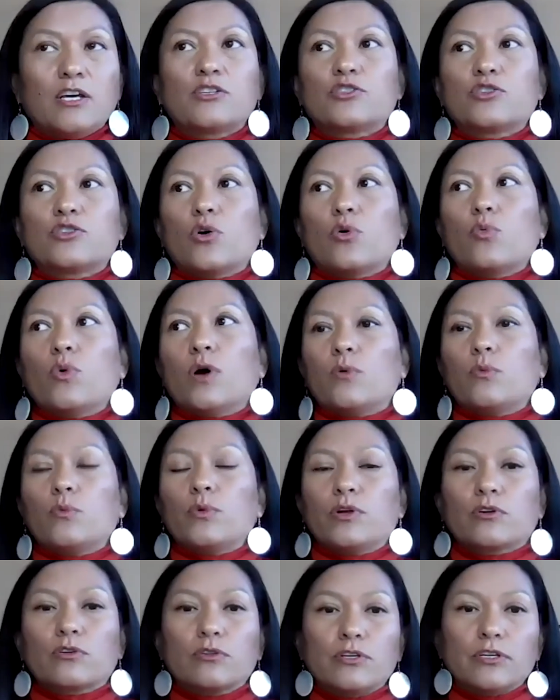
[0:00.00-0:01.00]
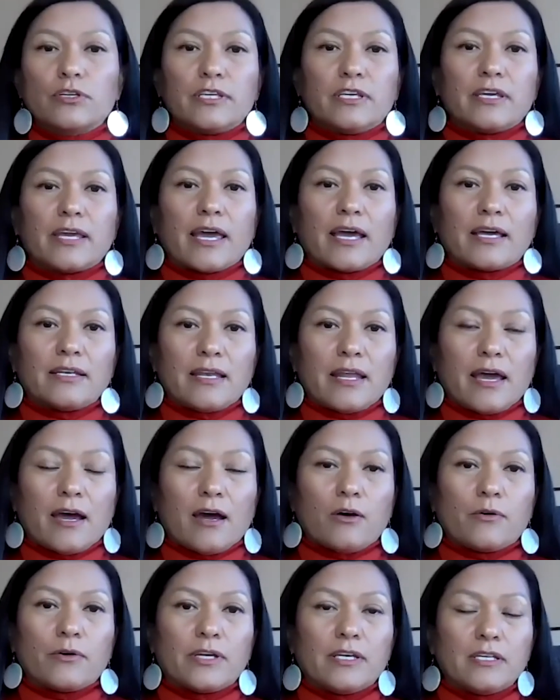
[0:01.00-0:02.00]
So what we are looking at
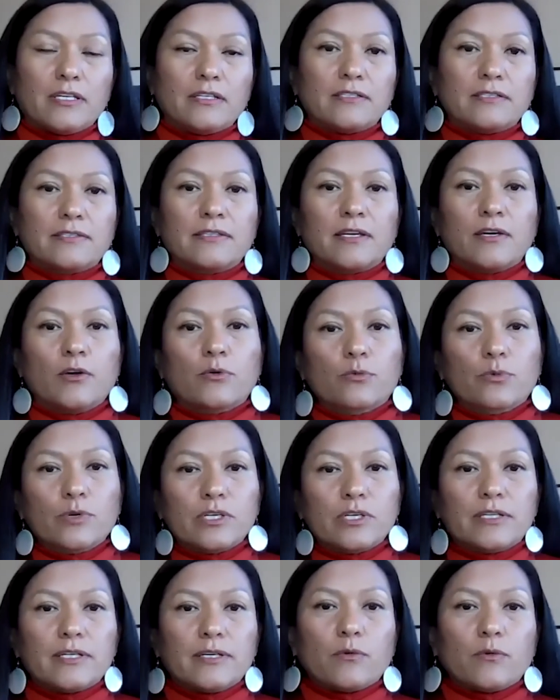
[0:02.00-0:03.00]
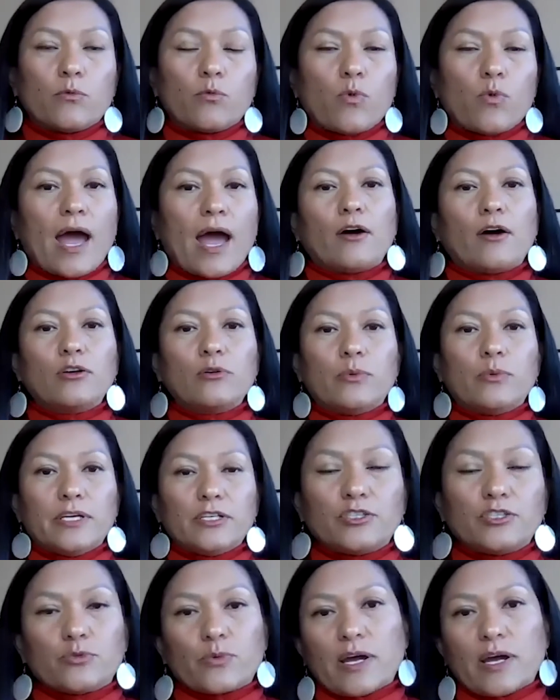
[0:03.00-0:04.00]
now is really how do
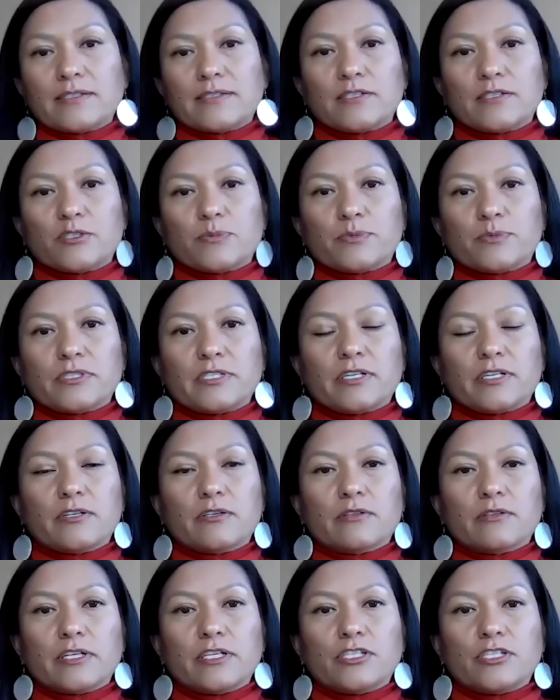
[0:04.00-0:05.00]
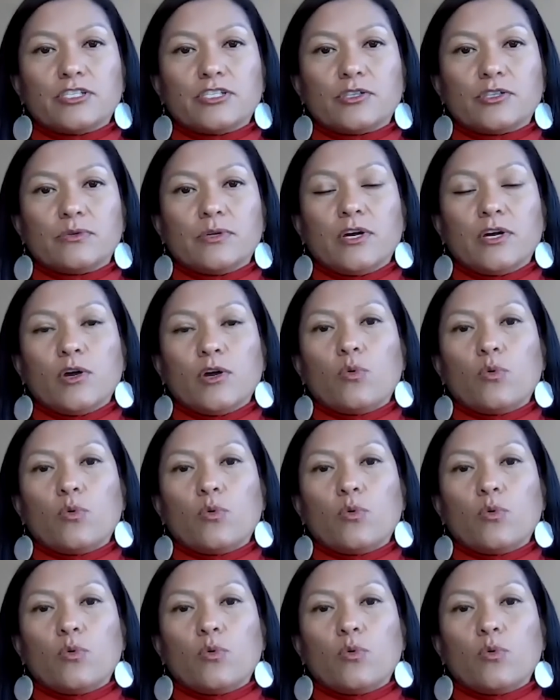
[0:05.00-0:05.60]
address this particular issue?